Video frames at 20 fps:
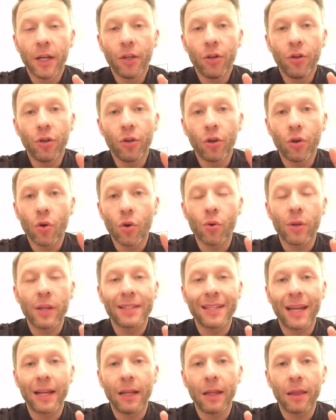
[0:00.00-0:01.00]
You could call
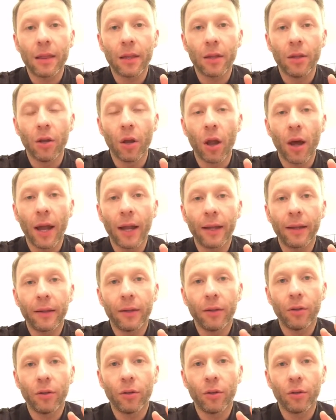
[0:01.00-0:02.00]
this anything you
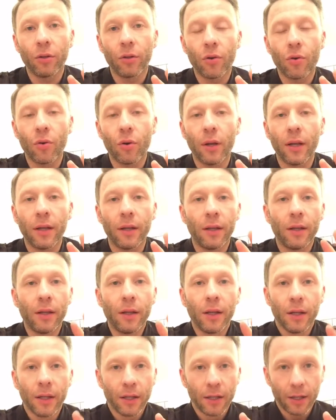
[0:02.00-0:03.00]
like. You could call it
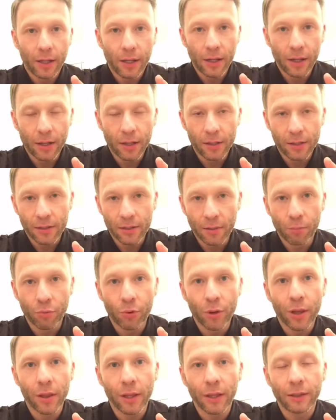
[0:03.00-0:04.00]
some
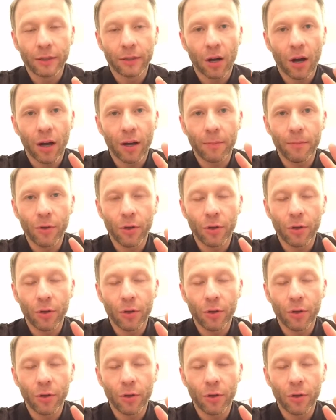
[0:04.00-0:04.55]
breathing time.